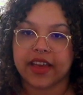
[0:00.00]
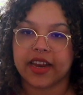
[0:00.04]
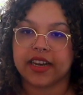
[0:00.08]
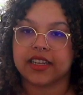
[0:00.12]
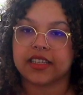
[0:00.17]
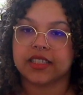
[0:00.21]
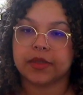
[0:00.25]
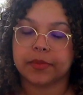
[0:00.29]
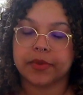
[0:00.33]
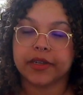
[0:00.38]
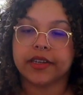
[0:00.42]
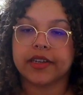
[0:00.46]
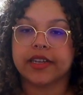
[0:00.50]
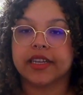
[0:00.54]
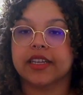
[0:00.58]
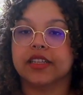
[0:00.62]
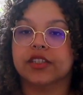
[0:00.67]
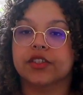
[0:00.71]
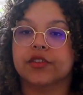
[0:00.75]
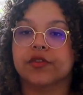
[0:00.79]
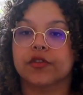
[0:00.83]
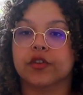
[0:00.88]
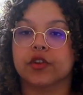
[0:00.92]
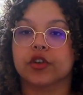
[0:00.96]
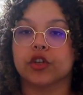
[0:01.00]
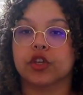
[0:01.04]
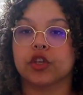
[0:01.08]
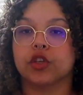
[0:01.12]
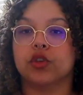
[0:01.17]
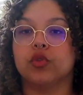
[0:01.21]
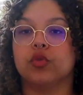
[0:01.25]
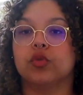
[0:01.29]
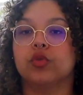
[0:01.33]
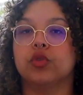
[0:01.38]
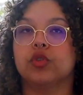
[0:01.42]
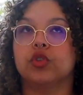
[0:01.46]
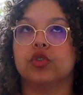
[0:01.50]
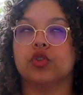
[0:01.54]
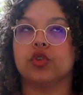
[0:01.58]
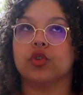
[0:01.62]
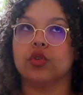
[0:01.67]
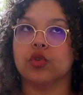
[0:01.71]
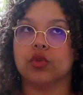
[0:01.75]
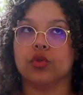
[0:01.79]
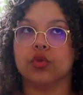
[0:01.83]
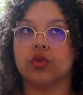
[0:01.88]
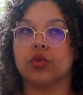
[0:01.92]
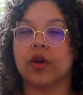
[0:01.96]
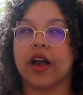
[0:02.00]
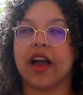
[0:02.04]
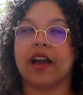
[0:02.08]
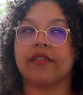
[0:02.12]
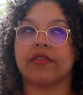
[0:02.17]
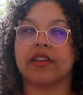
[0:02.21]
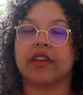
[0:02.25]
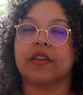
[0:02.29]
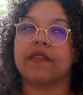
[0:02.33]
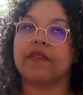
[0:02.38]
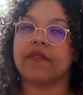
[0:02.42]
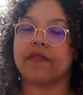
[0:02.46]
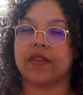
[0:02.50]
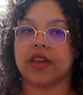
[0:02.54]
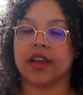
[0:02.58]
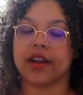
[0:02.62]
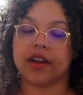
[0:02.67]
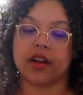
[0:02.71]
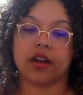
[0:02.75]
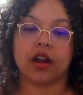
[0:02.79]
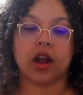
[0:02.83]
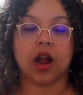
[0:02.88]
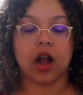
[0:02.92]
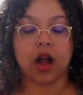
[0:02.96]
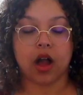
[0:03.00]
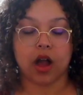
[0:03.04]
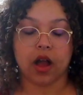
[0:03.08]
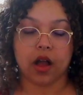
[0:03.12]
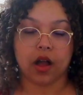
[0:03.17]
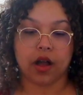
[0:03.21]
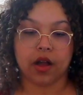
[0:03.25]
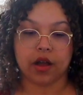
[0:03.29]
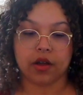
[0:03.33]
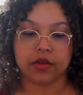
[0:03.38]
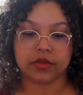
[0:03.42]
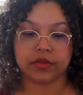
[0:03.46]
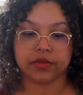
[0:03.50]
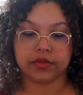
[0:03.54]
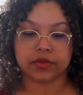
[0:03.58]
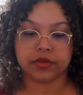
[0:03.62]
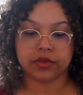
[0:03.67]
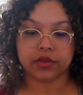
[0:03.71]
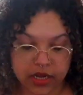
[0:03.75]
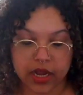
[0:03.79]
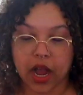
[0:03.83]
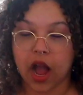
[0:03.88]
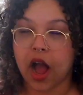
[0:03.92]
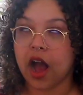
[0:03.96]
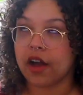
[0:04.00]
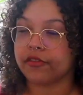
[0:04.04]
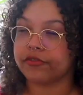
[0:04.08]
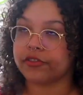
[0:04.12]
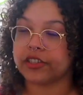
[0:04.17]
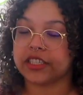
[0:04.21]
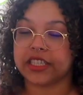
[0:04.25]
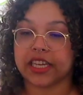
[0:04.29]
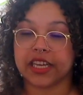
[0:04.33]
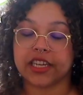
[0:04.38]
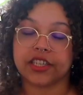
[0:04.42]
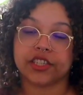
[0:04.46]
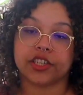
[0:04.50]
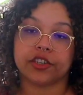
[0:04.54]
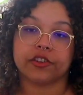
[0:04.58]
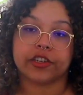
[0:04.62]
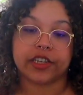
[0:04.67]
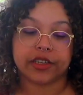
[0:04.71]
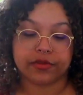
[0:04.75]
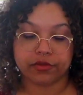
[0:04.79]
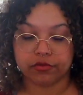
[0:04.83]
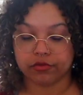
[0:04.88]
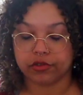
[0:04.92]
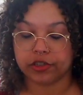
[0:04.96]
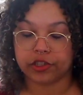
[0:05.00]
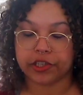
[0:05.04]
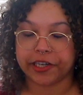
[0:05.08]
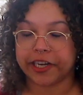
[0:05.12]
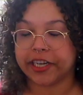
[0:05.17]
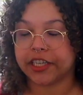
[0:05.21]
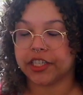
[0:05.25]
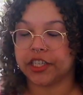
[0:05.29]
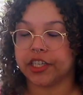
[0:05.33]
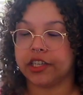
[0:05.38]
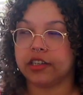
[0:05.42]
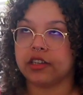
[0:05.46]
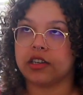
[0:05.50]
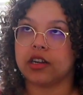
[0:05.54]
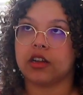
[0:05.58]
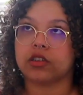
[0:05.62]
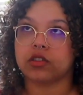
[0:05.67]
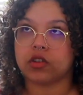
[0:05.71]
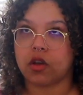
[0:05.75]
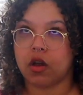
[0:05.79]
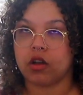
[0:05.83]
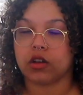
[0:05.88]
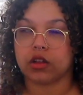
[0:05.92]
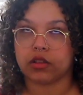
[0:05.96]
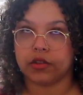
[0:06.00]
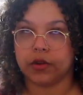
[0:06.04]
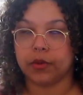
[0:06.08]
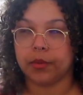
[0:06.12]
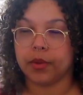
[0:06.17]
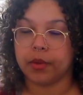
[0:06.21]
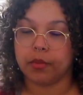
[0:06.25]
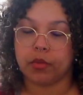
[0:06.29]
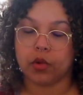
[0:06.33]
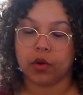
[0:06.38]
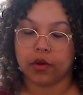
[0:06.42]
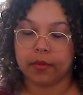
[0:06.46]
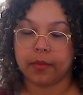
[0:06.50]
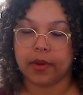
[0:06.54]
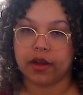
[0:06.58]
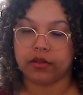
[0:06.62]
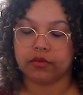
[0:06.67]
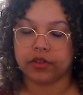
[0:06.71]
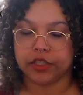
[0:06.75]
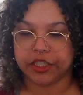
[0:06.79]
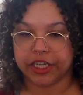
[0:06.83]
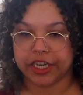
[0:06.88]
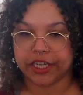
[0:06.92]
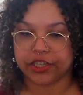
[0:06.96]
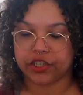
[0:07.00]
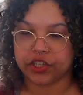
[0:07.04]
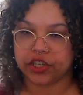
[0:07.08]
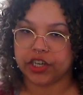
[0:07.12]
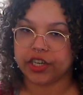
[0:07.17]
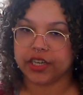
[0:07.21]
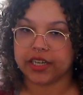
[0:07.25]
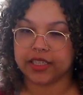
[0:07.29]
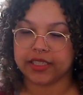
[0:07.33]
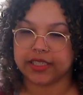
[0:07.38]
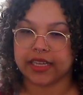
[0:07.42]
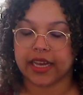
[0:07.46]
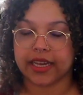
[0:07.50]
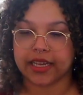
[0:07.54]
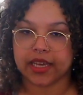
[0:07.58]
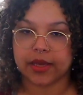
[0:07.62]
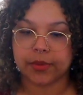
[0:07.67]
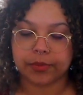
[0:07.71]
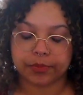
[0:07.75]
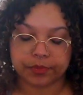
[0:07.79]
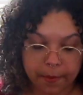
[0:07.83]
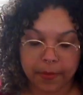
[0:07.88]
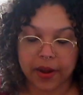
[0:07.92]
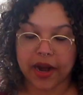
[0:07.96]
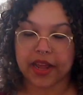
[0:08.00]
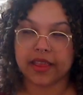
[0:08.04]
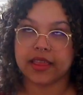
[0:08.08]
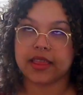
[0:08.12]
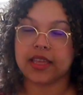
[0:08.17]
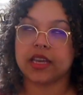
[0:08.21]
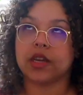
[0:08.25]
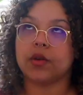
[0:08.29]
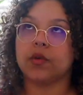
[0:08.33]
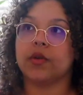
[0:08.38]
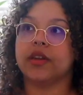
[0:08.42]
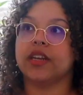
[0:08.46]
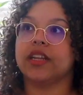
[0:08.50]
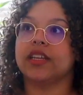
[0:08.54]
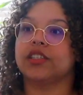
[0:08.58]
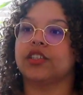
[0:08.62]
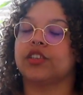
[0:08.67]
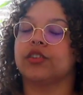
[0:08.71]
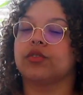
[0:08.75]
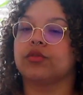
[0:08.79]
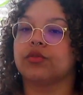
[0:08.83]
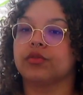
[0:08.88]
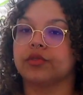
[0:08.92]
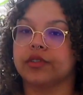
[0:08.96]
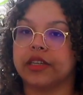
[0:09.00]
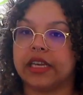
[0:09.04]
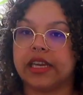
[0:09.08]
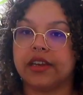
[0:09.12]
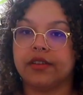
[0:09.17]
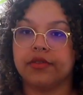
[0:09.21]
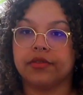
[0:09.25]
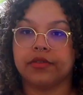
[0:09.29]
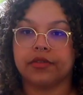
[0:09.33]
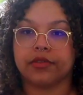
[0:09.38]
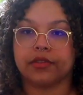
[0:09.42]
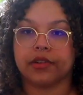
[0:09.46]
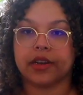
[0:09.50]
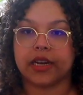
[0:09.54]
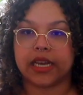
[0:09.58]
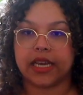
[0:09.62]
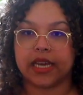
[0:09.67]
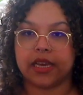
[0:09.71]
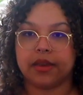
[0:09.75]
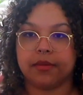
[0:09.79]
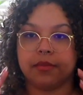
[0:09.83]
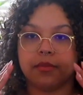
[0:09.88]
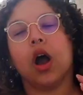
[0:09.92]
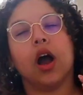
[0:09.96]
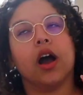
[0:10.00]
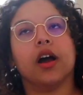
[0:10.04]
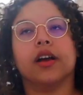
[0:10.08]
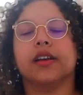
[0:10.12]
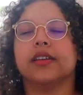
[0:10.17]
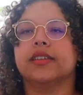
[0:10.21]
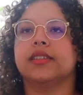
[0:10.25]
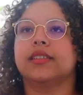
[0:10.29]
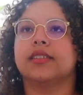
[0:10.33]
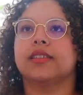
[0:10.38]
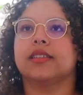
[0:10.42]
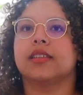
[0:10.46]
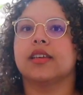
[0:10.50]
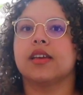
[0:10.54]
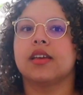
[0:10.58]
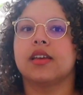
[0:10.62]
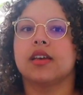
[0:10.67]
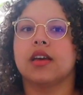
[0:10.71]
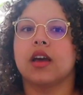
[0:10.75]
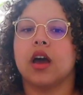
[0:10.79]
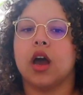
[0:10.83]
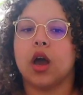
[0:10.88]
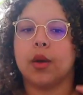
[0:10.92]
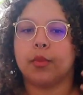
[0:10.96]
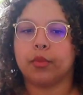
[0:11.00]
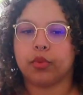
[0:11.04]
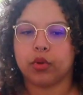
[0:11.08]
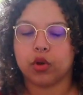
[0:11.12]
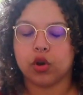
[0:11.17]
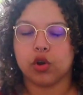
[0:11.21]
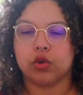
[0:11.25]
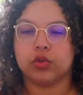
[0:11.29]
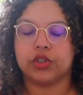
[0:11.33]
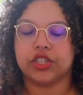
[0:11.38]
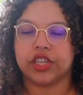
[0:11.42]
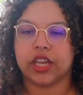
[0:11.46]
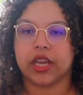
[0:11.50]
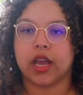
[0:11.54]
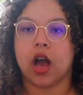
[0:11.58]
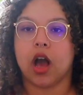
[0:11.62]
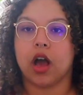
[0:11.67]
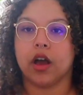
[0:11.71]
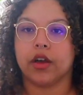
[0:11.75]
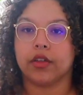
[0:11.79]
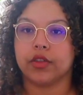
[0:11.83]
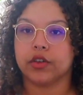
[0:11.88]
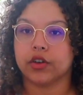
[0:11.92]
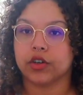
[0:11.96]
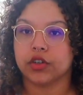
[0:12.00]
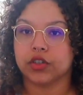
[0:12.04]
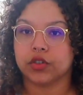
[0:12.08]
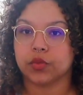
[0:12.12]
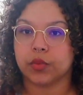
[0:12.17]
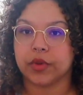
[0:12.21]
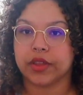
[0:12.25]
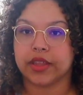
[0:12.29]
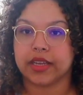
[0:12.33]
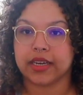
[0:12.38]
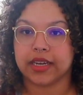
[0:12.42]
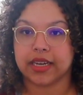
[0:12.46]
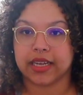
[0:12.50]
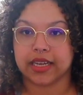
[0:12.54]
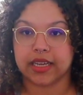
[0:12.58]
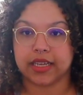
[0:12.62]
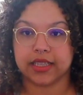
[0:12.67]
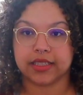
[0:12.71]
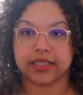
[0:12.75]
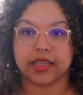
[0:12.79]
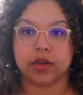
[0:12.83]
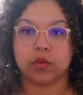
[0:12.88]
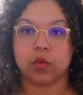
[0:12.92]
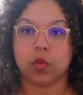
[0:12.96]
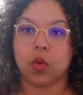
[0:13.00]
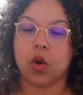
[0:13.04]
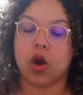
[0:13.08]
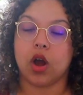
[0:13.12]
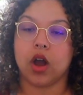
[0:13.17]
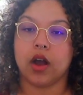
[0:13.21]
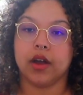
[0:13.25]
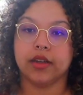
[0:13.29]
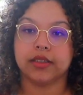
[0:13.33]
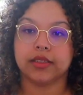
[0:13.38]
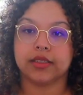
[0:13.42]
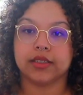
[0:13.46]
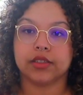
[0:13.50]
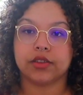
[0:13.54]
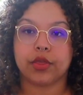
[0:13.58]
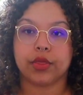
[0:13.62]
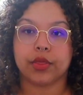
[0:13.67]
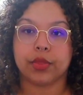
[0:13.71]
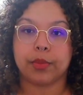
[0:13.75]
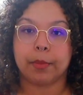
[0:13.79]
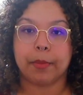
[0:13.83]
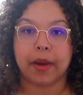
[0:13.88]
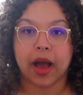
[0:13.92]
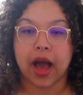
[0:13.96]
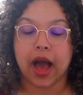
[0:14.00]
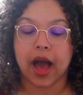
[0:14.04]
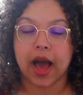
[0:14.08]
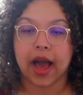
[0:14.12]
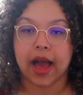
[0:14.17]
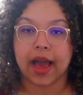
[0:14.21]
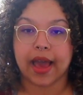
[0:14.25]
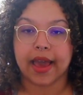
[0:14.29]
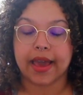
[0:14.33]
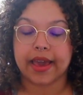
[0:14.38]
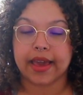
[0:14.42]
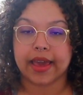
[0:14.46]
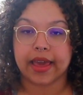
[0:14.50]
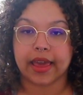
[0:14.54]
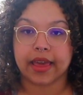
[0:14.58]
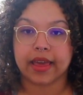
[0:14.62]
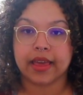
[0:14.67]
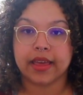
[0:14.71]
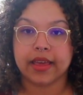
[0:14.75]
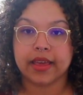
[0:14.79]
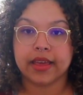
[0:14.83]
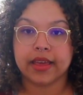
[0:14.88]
that experience, for you to have a fear of confrontation or even rejection. And I'll talk a little bit more about rejection in a second. But I think we need to reframe us approaching others with needs and wants by